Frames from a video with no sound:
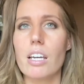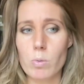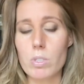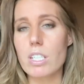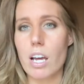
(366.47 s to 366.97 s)

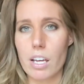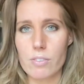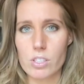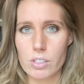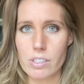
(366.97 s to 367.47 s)
We did not have
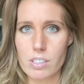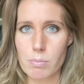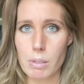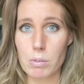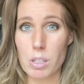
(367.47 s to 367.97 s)
service to be
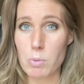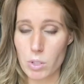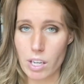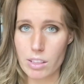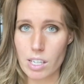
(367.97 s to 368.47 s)
able to
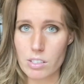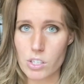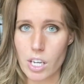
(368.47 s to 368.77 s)
communicate that to Shannon.